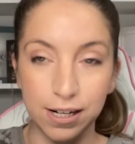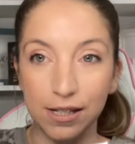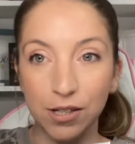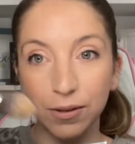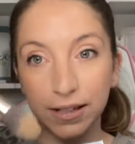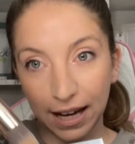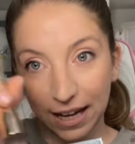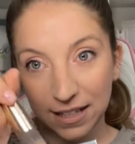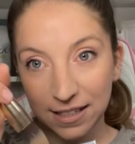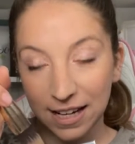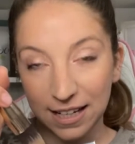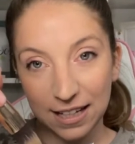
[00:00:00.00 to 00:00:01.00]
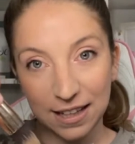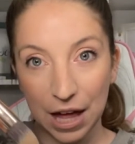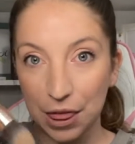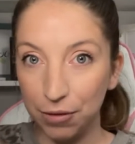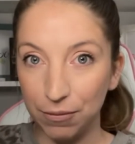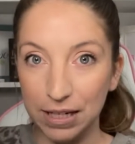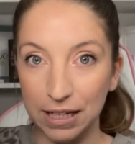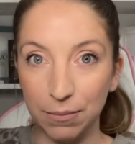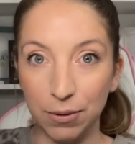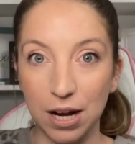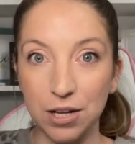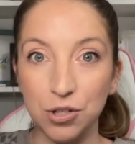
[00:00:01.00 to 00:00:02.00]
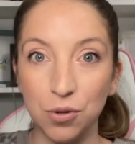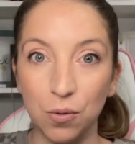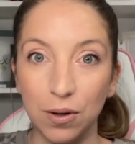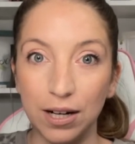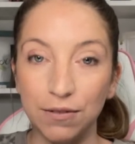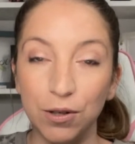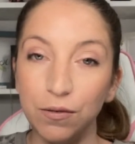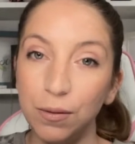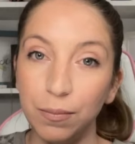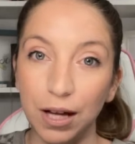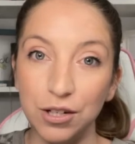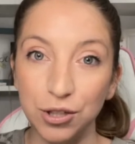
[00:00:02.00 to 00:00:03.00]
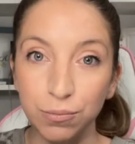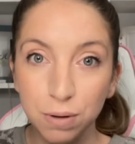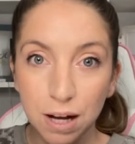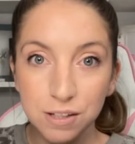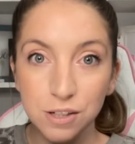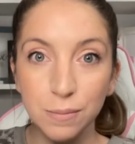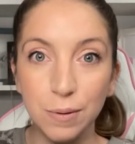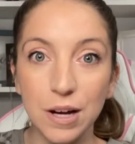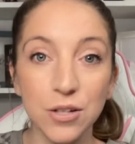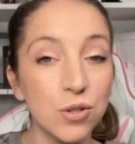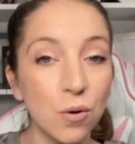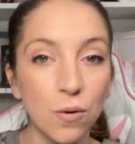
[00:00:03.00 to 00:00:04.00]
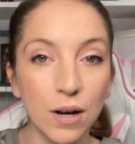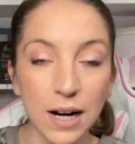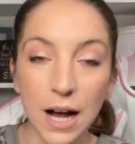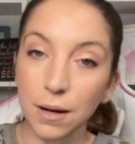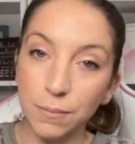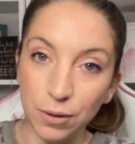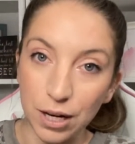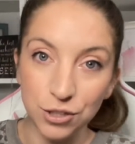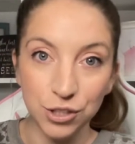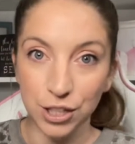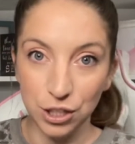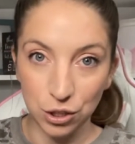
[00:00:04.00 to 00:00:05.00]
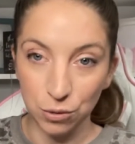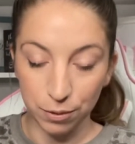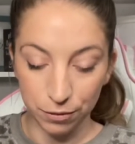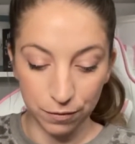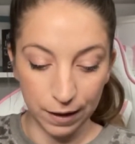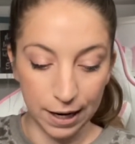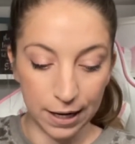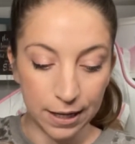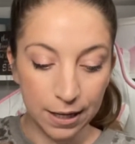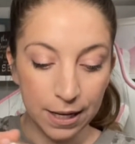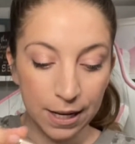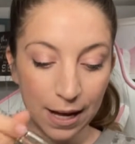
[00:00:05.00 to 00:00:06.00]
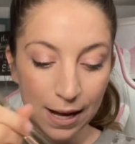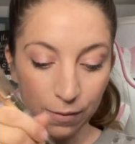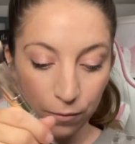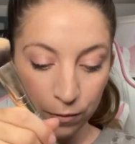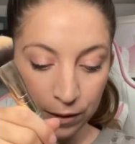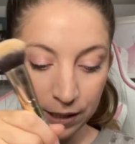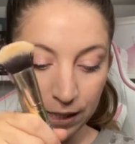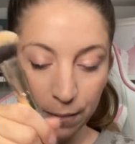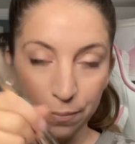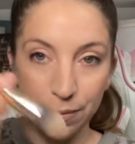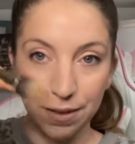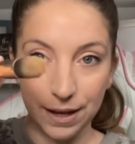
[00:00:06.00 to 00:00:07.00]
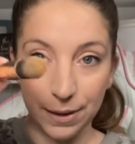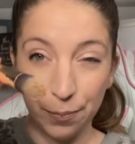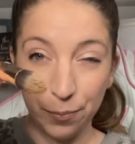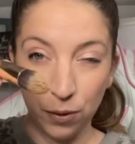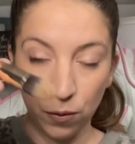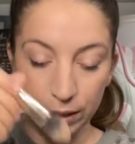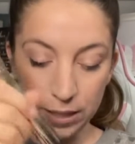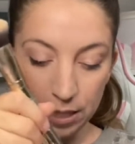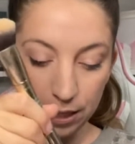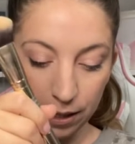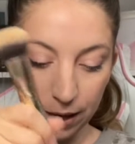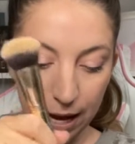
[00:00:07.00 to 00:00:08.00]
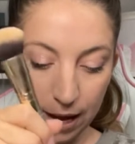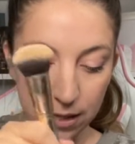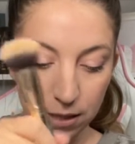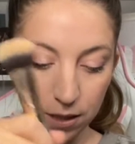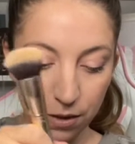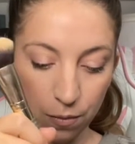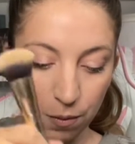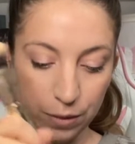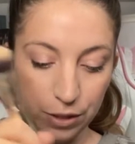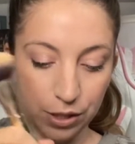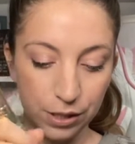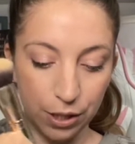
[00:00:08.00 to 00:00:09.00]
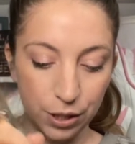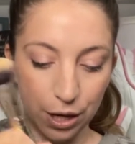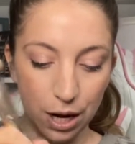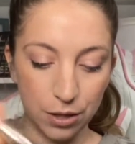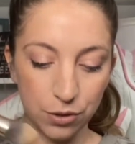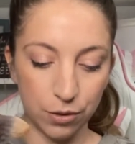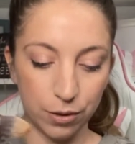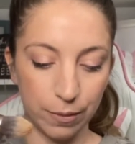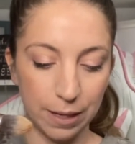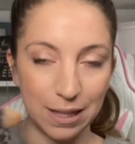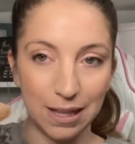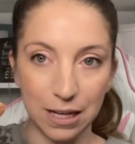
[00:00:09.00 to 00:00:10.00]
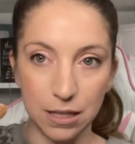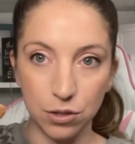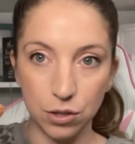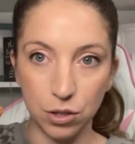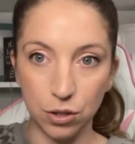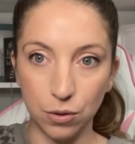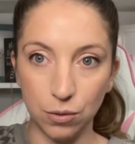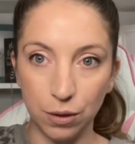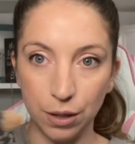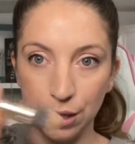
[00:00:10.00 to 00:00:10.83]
So again, taking that 3D brush, or if you have the blush and bronzer brush or a brush that you prefer, dip the pointier end, the one we just did our contour with, into